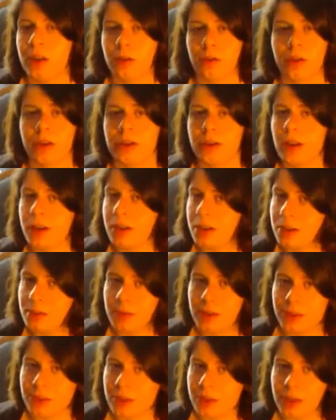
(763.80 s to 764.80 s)
Well, you're not going
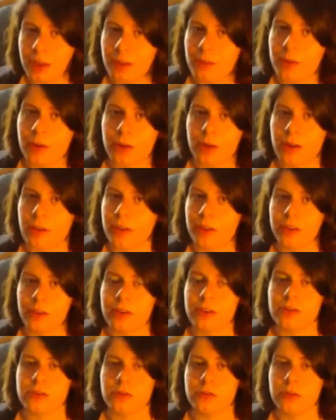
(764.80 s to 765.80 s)
to be thinking about all the
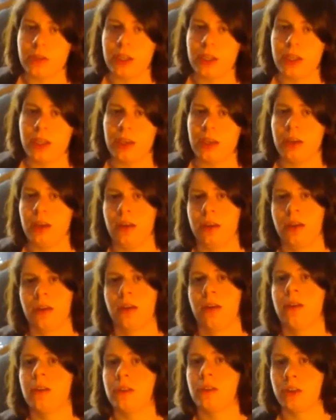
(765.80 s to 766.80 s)
things you need
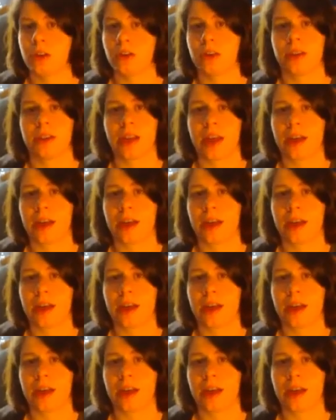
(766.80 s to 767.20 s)
during